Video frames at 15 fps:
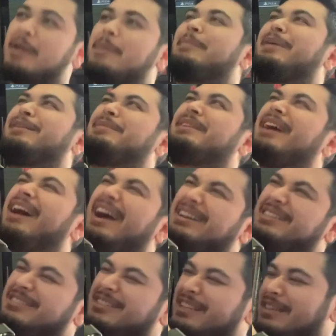Maybe
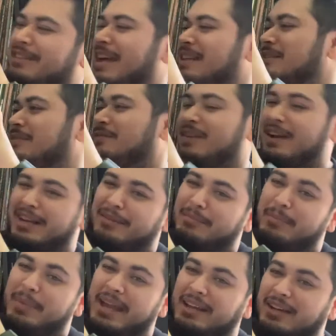Icy. That's a fucking
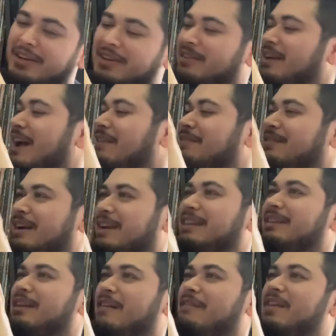banger. I fucking
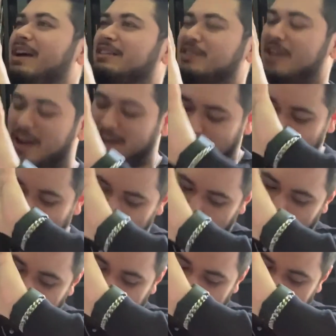love that song. It's so fucking